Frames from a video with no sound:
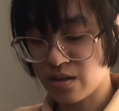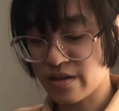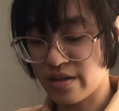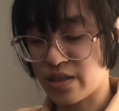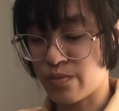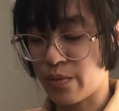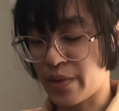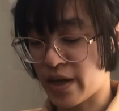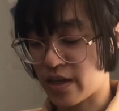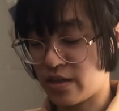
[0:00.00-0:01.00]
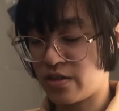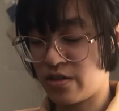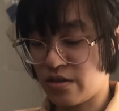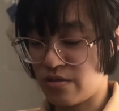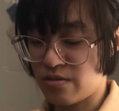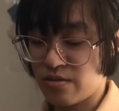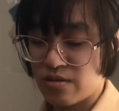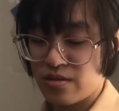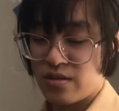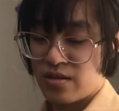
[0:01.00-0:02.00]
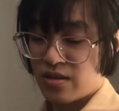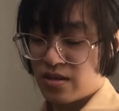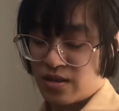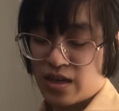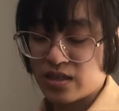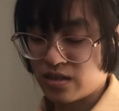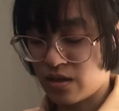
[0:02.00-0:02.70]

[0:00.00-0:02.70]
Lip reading: a small package, so that's